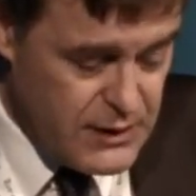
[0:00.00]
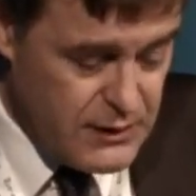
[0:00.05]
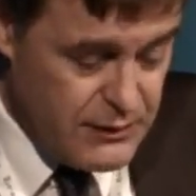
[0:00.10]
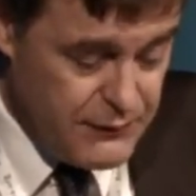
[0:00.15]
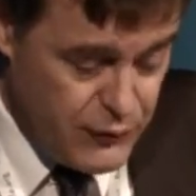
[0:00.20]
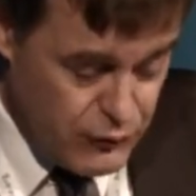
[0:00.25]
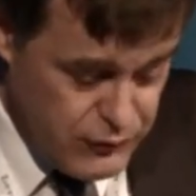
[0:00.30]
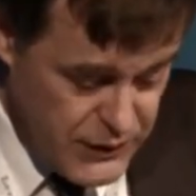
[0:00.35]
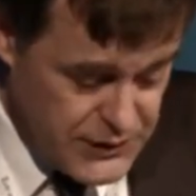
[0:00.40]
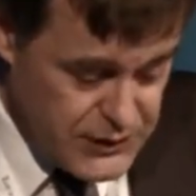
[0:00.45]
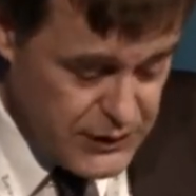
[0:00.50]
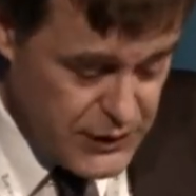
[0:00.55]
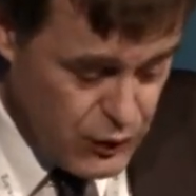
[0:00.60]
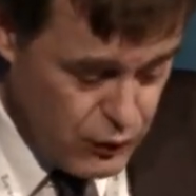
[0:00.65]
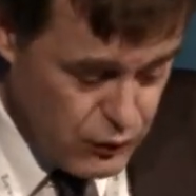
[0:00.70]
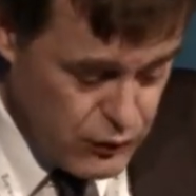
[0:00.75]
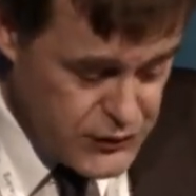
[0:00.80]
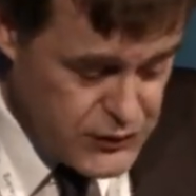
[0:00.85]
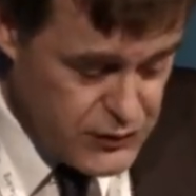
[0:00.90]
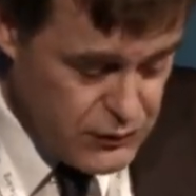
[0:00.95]
For Italy
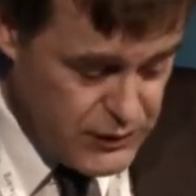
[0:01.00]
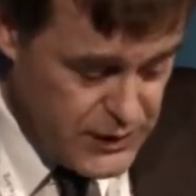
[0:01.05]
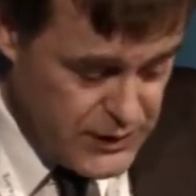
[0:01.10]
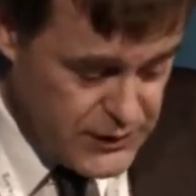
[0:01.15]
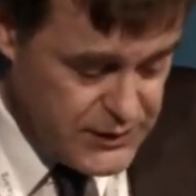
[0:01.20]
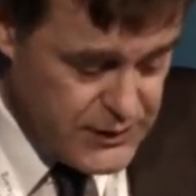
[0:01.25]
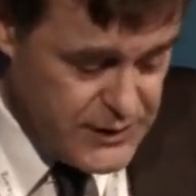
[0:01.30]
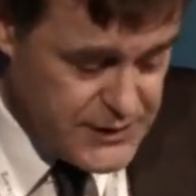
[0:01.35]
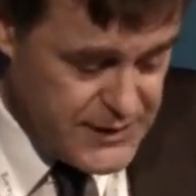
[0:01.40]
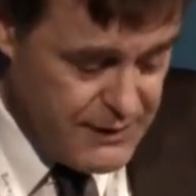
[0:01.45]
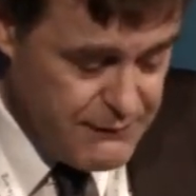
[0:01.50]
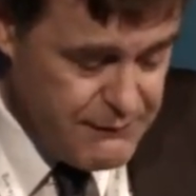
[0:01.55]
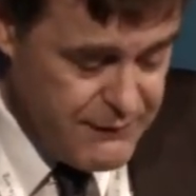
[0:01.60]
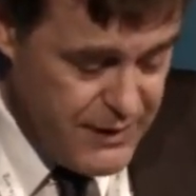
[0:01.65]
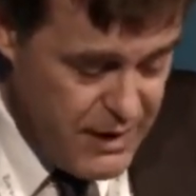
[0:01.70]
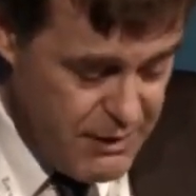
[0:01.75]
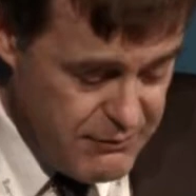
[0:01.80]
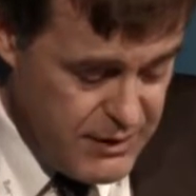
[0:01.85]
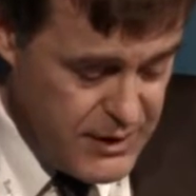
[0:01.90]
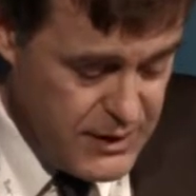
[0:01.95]
also, it is a
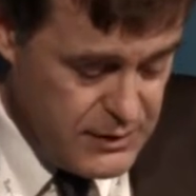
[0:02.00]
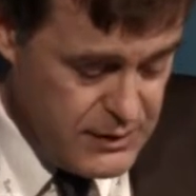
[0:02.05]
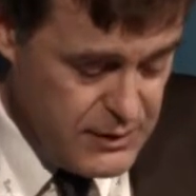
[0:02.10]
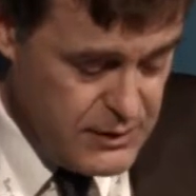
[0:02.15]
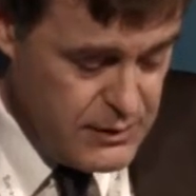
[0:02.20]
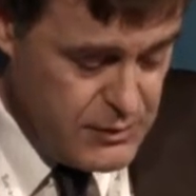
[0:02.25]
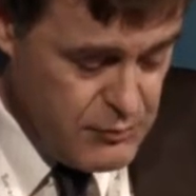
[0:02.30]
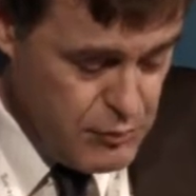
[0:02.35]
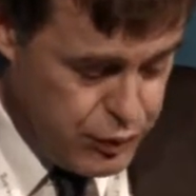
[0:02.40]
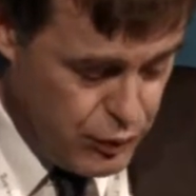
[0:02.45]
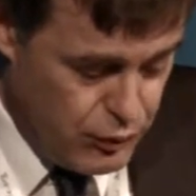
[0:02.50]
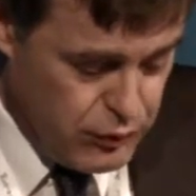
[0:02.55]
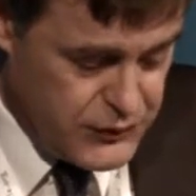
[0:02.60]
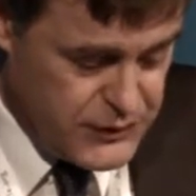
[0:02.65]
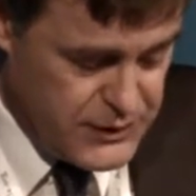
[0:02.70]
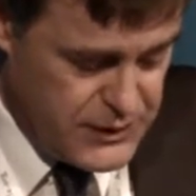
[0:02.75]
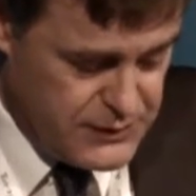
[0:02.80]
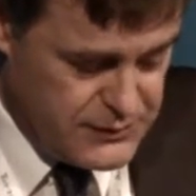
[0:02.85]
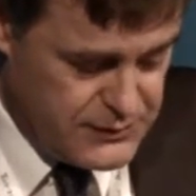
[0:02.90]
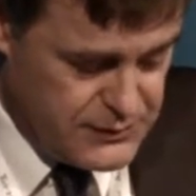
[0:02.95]
very
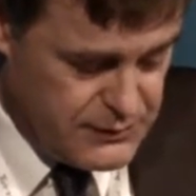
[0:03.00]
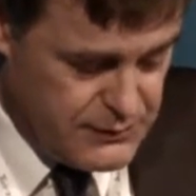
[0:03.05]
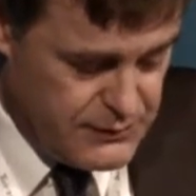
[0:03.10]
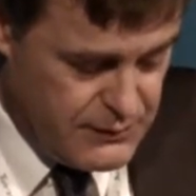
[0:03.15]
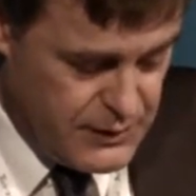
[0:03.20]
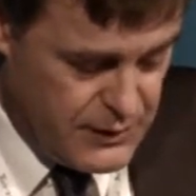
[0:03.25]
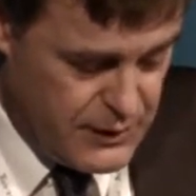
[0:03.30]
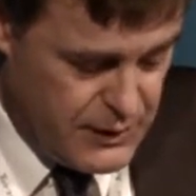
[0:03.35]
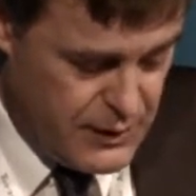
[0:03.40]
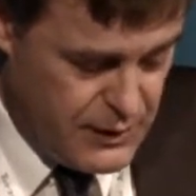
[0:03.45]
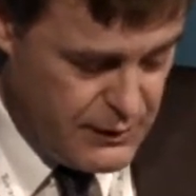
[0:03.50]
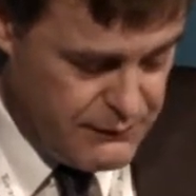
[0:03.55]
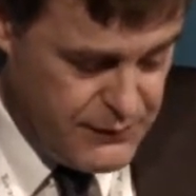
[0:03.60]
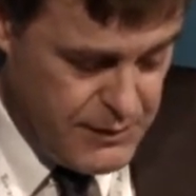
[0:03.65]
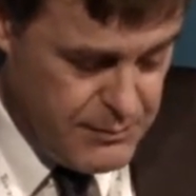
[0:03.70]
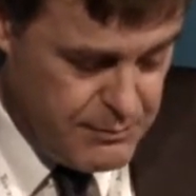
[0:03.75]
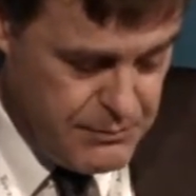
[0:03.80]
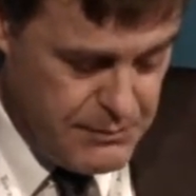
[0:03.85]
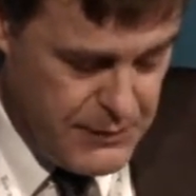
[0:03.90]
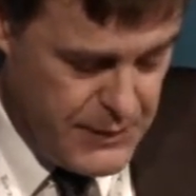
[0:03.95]
important the